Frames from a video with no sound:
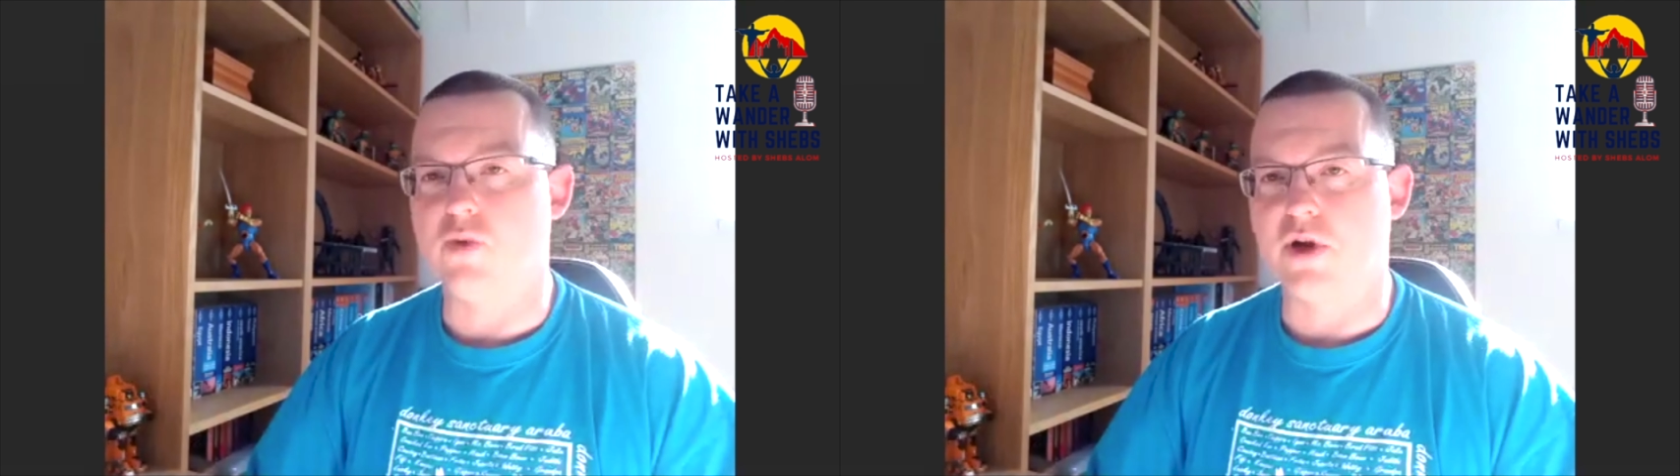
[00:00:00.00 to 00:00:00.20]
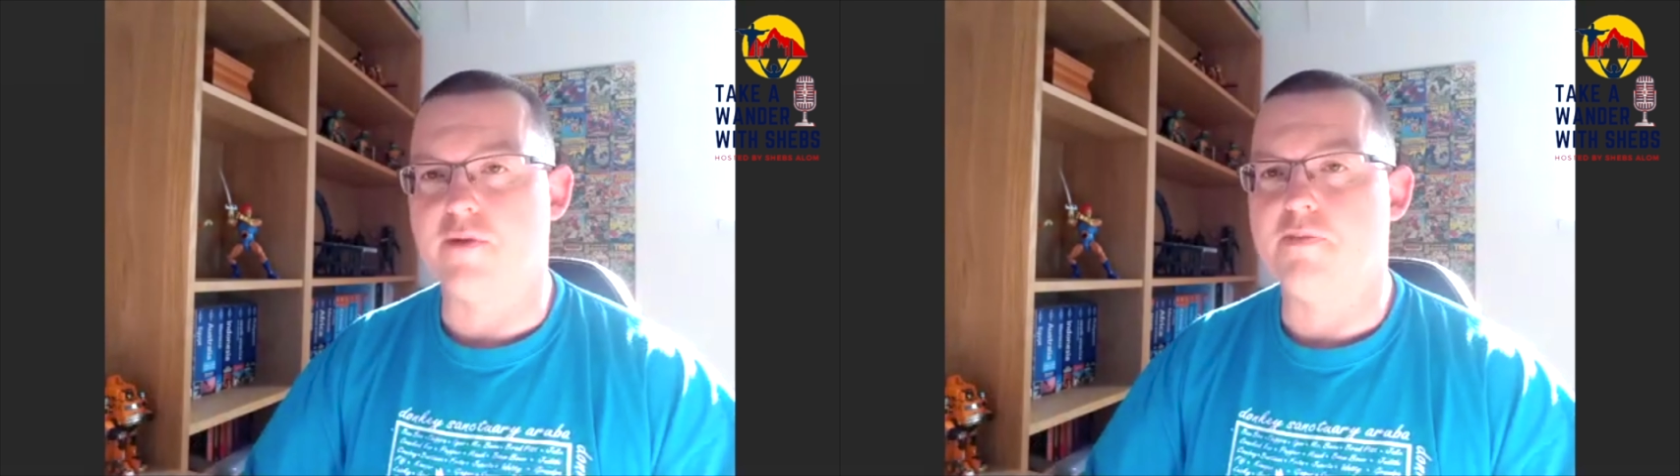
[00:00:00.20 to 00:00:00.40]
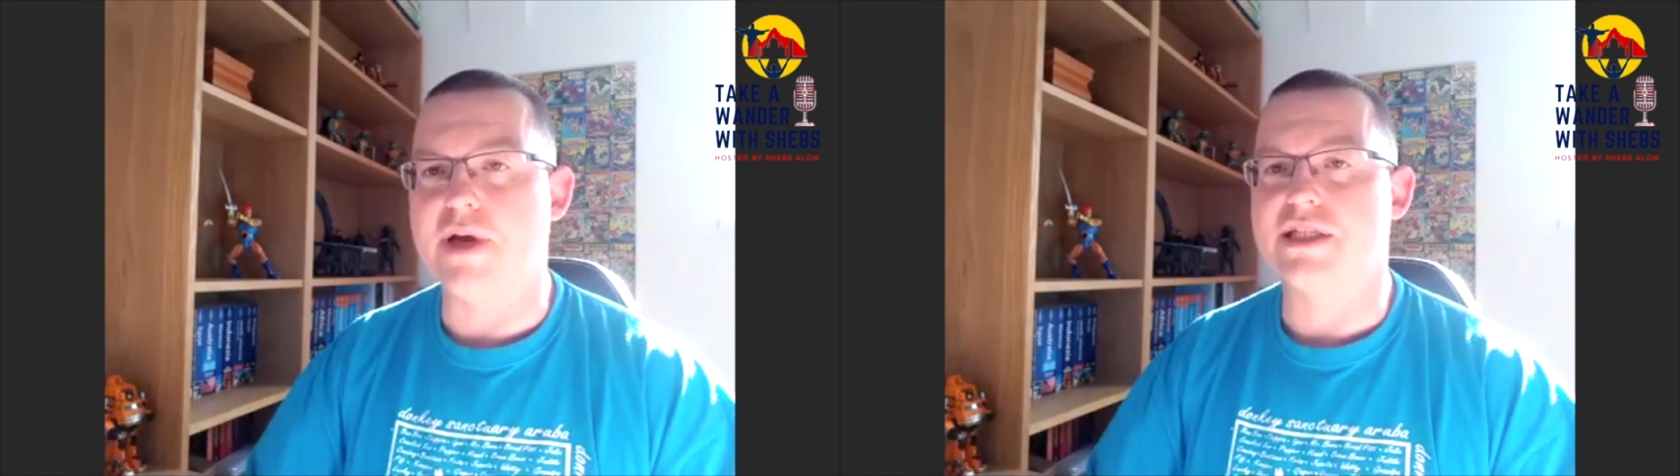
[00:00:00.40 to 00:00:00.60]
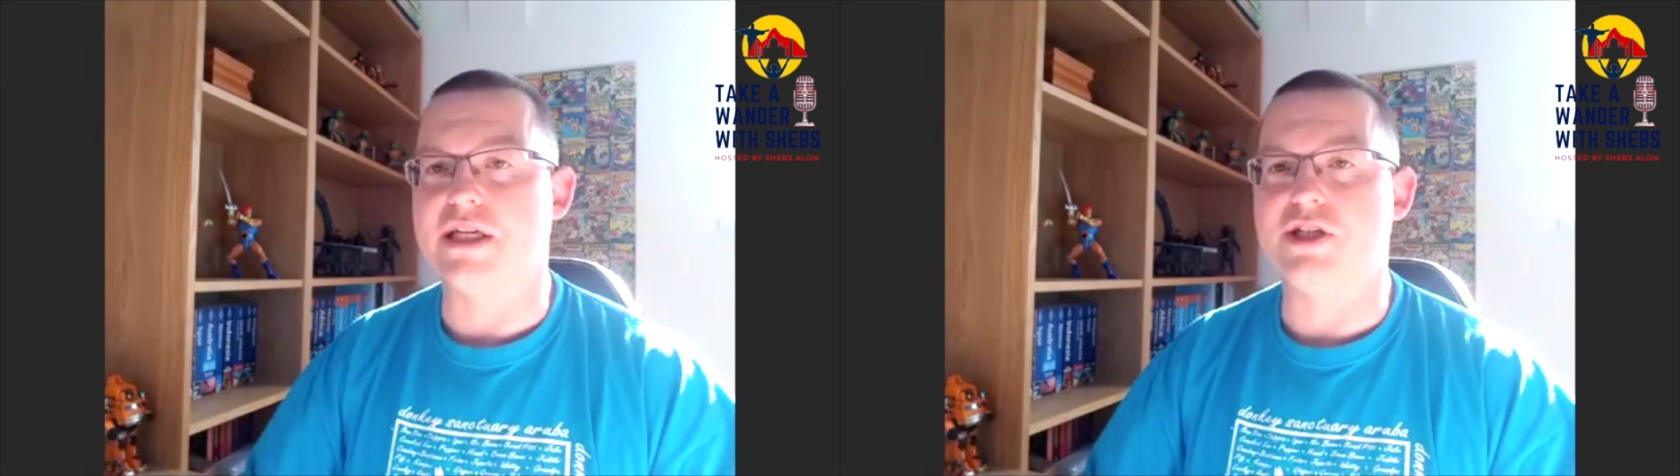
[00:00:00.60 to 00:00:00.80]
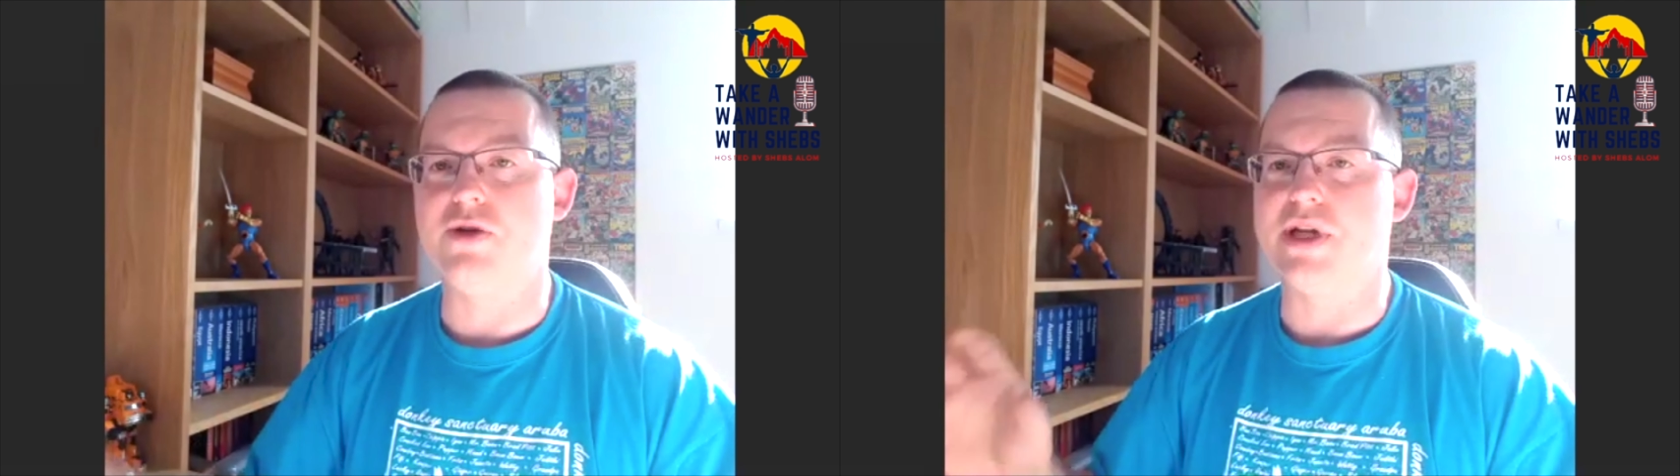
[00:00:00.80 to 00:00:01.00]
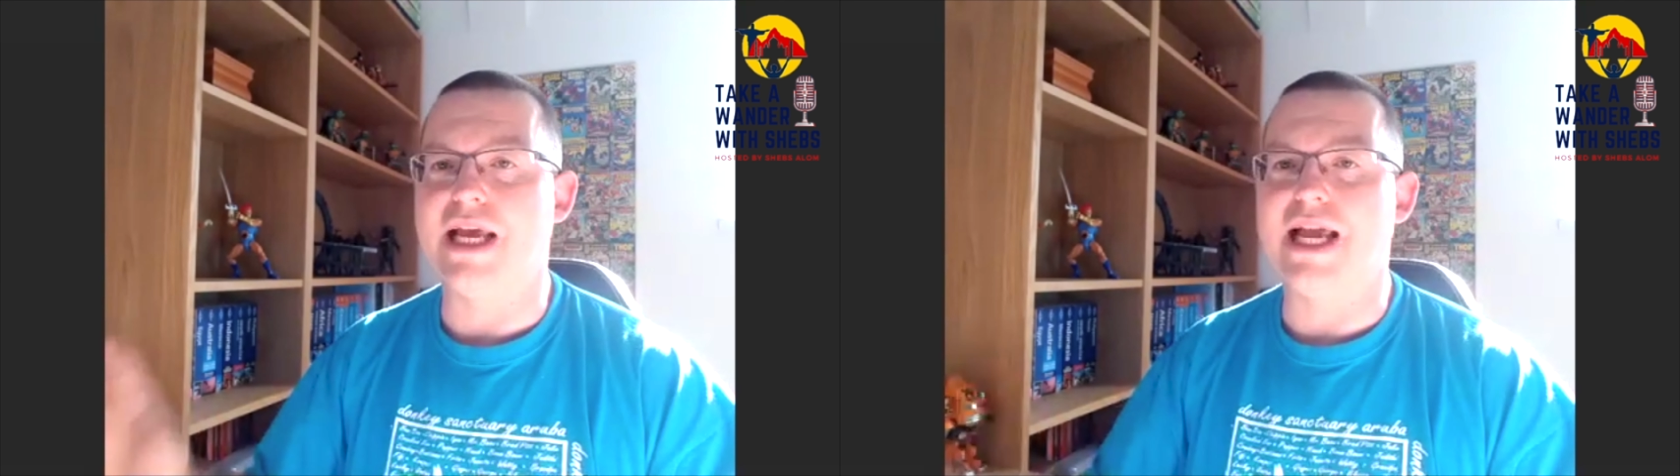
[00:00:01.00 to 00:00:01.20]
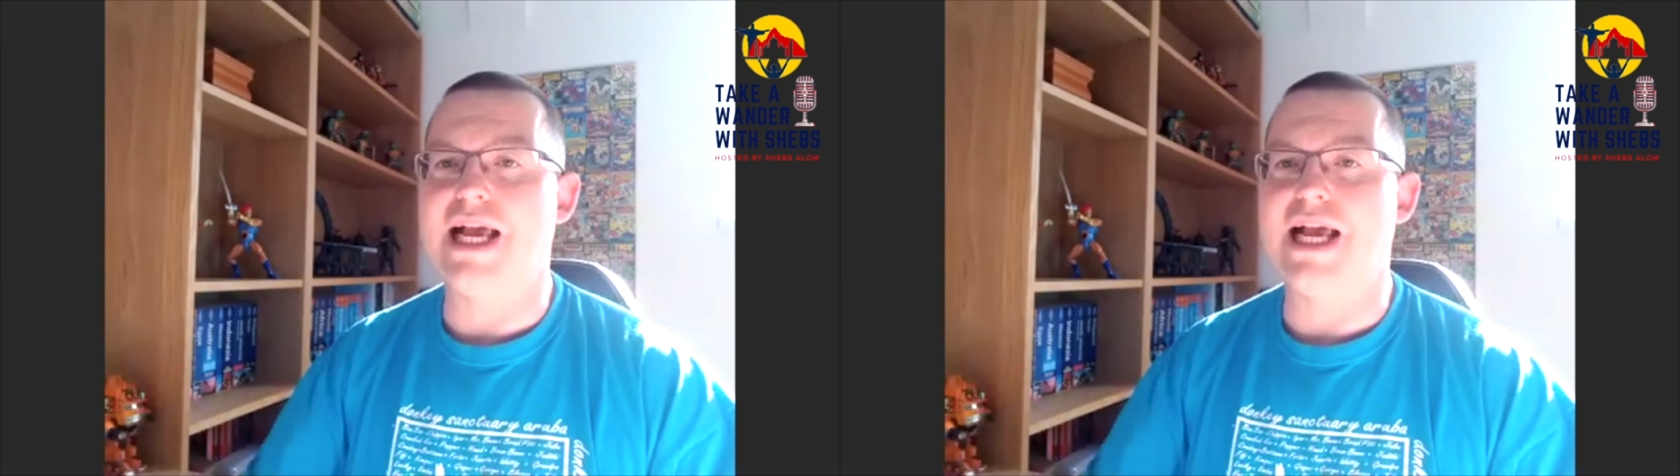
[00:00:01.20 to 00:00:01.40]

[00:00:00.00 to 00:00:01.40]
one of the best things you can